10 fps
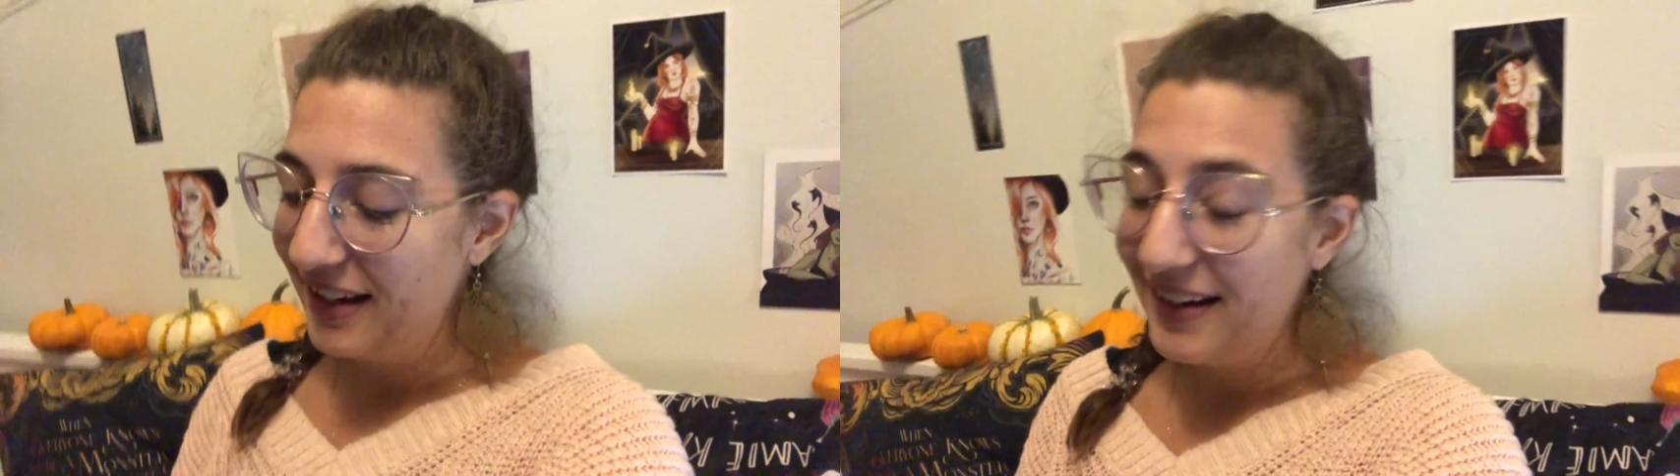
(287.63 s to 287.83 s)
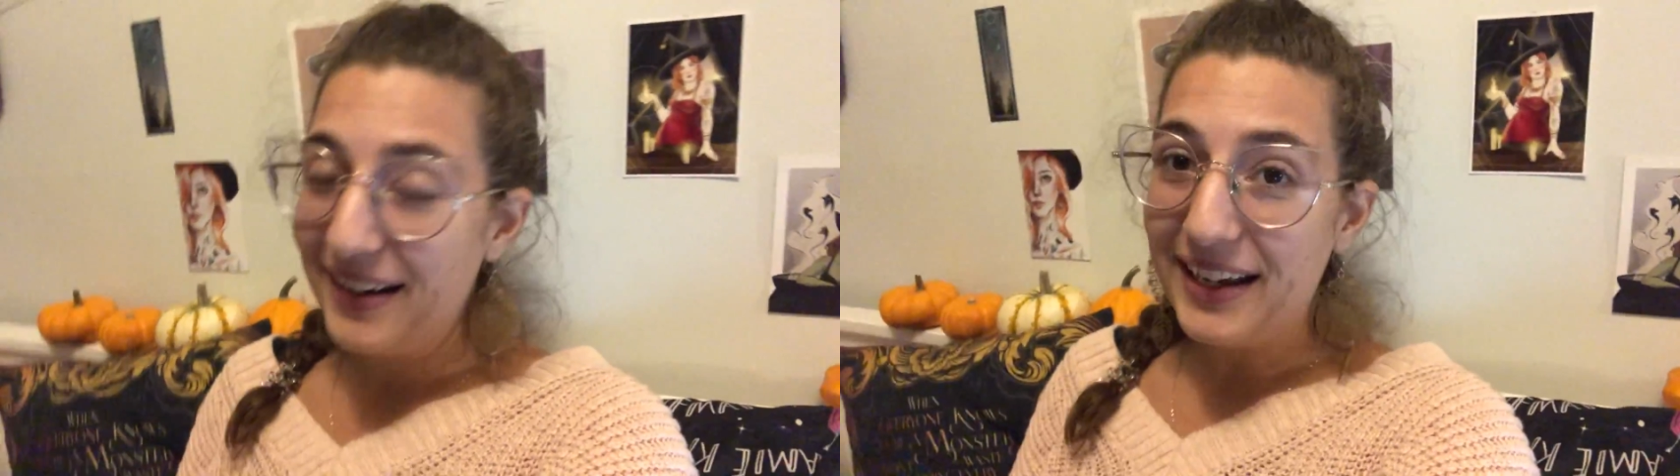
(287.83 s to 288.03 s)

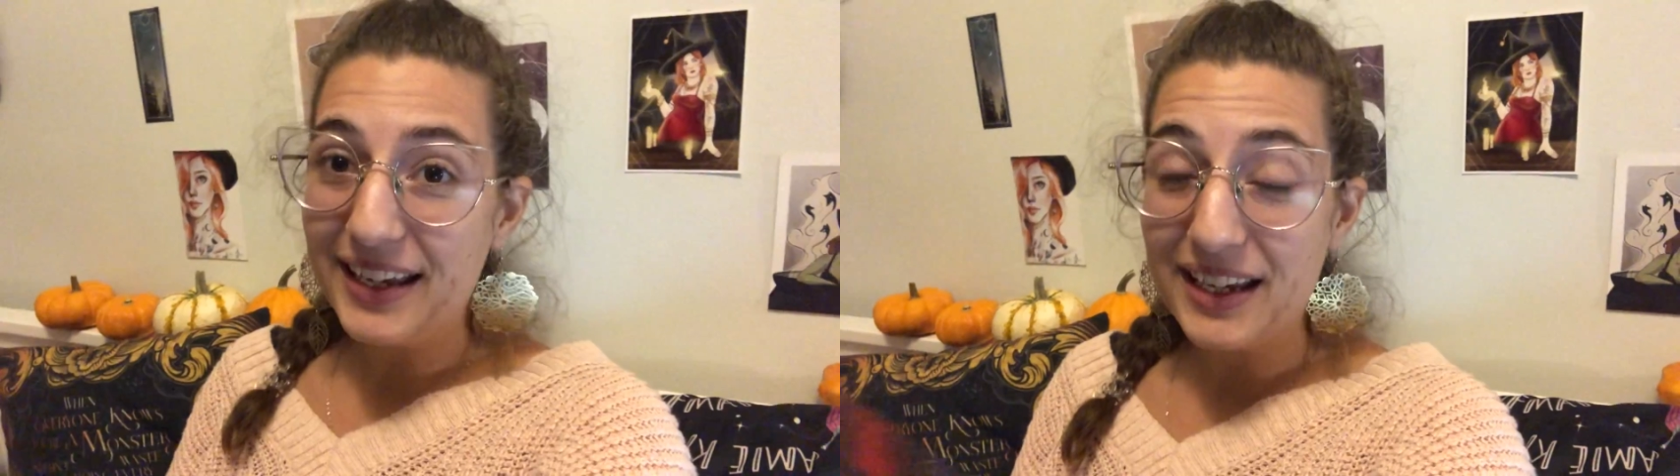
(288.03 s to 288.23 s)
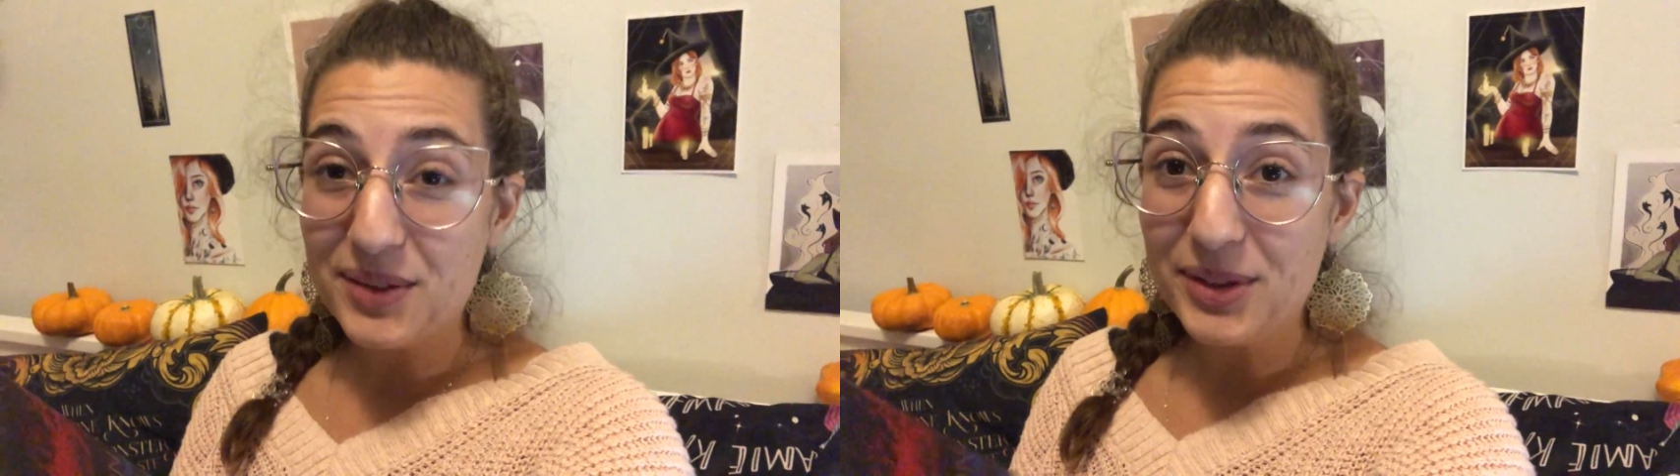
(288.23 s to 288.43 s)
I
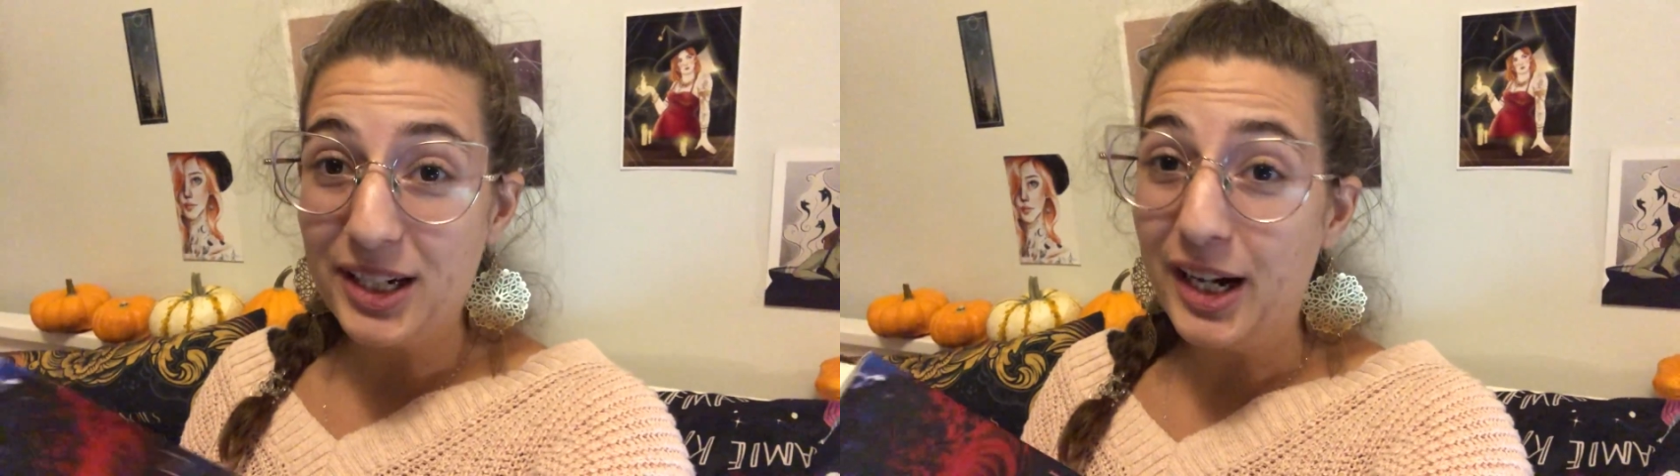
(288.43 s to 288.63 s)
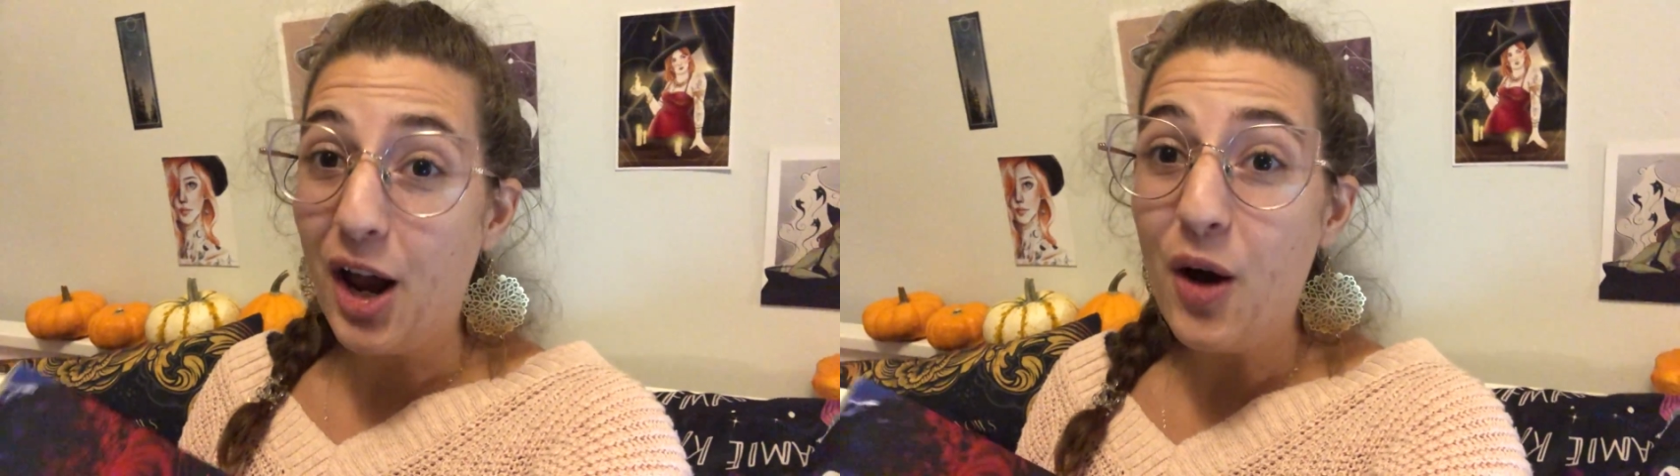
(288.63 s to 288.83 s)
can't wait,
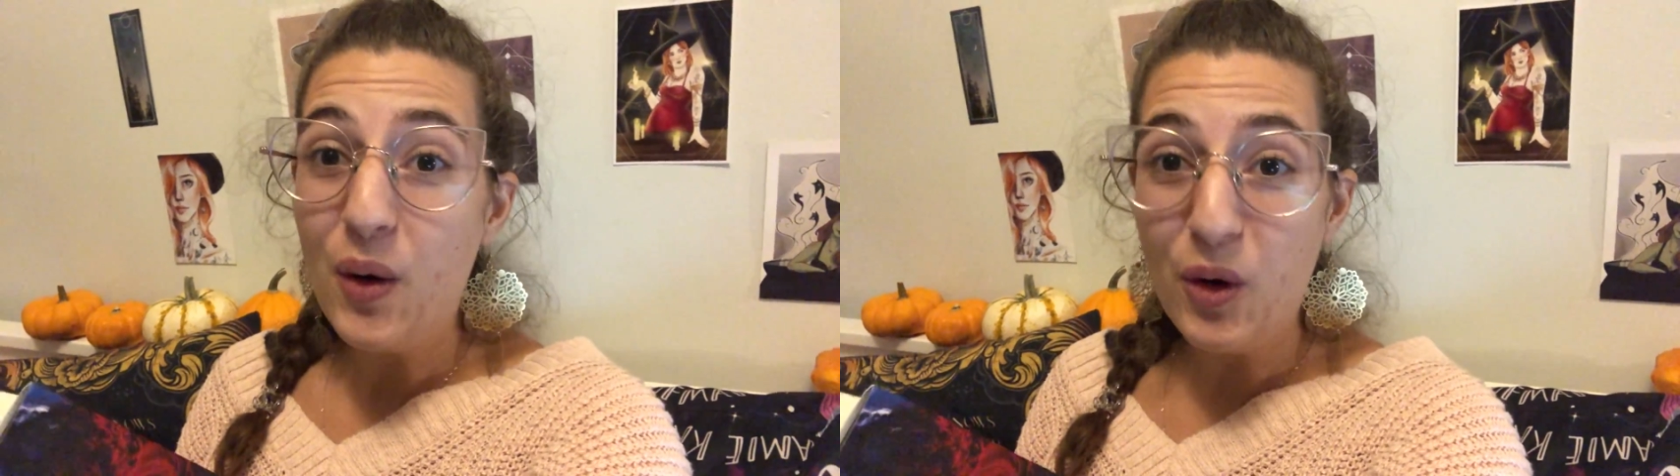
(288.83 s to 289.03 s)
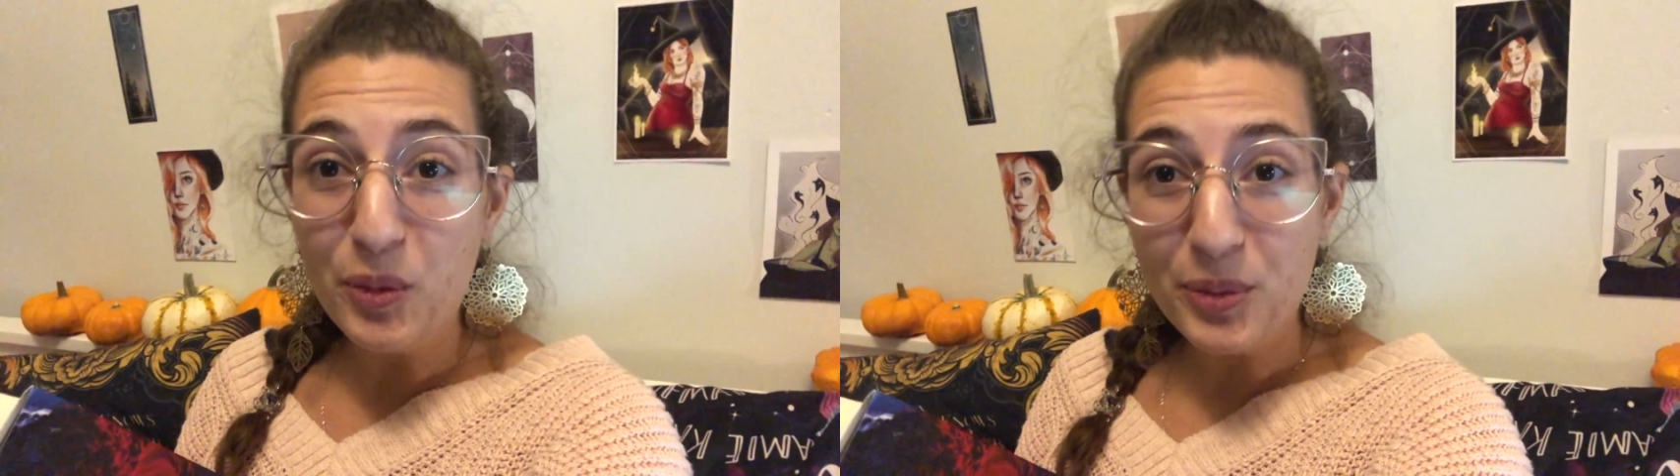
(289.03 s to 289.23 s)
and I
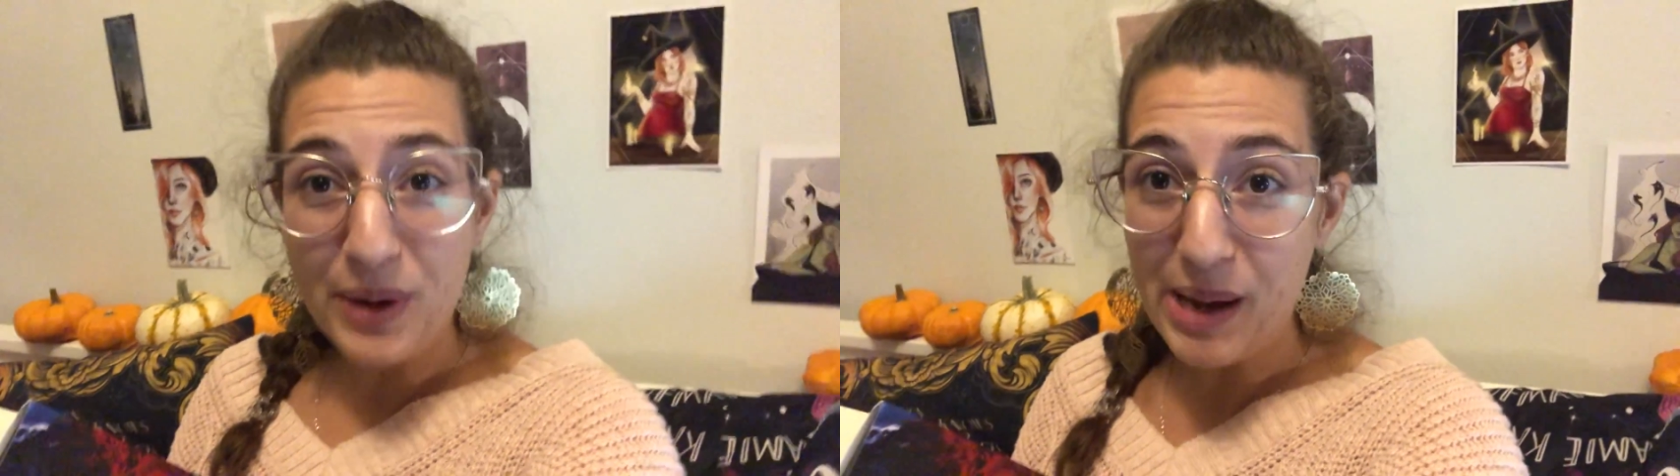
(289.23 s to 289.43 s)
hope